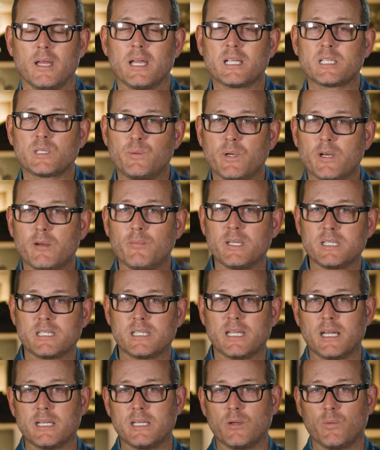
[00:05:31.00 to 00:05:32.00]
Experiments
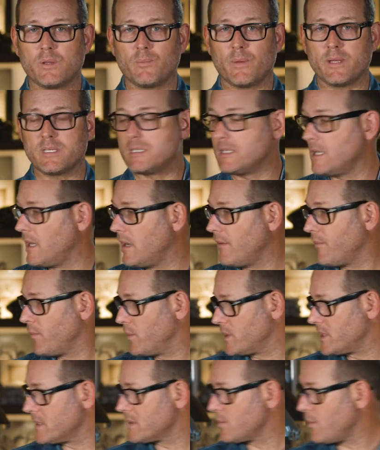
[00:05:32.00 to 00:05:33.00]
that I did with myself,
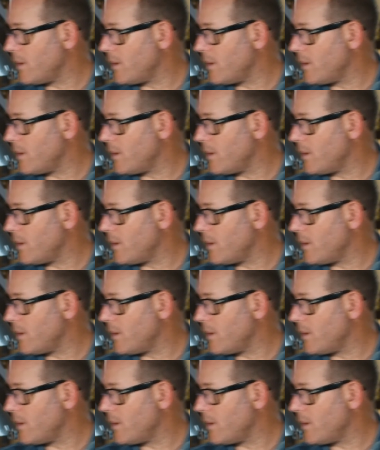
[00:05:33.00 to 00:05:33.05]
which is